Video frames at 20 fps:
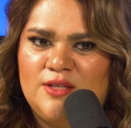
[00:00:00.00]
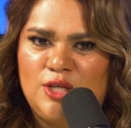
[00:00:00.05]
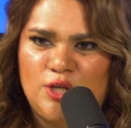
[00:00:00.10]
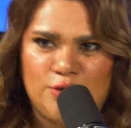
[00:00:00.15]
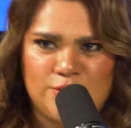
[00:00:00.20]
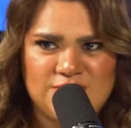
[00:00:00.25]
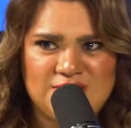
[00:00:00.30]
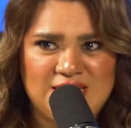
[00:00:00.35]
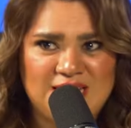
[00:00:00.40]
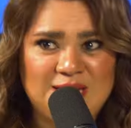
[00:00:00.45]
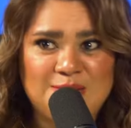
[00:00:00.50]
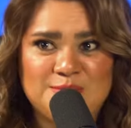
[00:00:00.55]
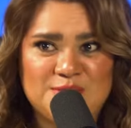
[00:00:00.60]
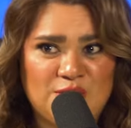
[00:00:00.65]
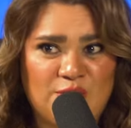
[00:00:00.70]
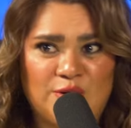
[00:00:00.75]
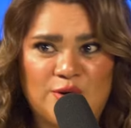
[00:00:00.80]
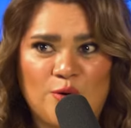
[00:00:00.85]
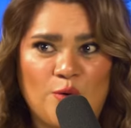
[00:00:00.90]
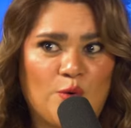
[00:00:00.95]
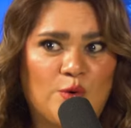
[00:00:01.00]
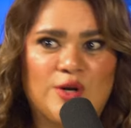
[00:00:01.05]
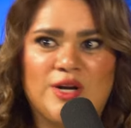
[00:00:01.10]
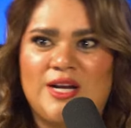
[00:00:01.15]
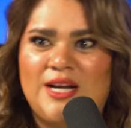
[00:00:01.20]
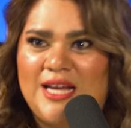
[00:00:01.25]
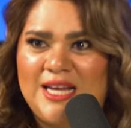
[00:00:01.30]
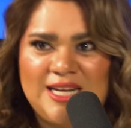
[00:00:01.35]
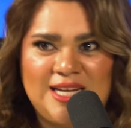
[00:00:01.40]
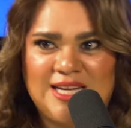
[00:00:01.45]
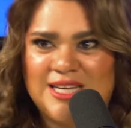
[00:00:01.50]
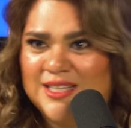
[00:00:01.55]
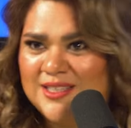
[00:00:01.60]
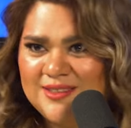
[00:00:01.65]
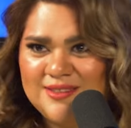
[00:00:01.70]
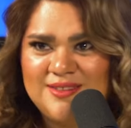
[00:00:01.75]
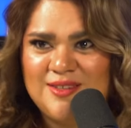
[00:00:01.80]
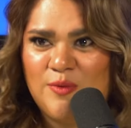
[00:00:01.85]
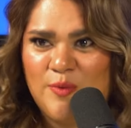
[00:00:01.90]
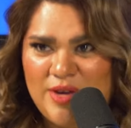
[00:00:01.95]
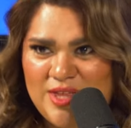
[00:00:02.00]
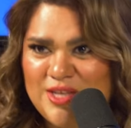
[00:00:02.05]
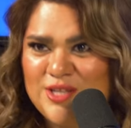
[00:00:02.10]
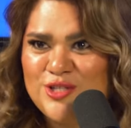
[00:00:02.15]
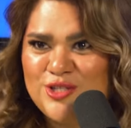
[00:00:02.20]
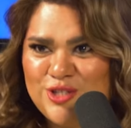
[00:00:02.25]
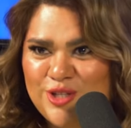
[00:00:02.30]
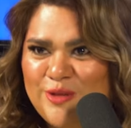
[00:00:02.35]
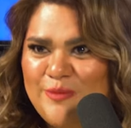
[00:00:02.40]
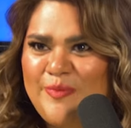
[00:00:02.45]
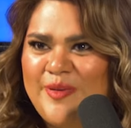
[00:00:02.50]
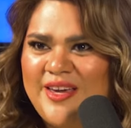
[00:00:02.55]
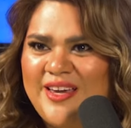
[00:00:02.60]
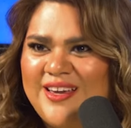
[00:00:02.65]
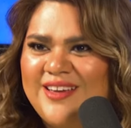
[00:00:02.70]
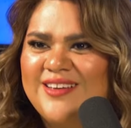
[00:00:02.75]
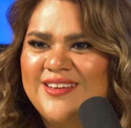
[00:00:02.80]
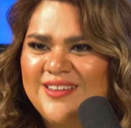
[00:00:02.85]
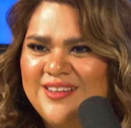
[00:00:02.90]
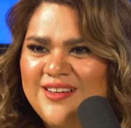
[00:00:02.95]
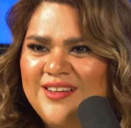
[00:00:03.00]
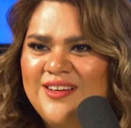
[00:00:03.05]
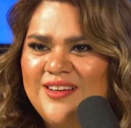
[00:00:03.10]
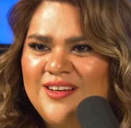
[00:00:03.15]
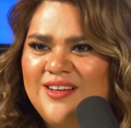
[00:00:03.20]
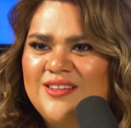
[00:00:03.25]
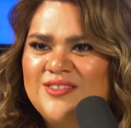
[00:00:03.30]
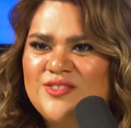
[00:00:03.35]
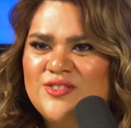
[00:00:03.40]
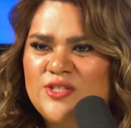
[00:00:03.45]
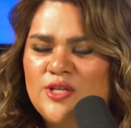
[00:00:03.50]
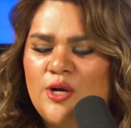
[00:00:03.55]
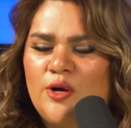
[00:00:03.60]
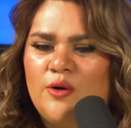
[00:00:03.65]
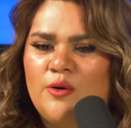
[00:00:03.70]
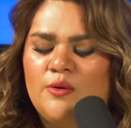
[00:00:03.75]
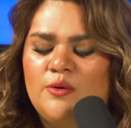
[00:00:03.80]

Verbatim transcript: your teams aren't coordinating the way they should be. So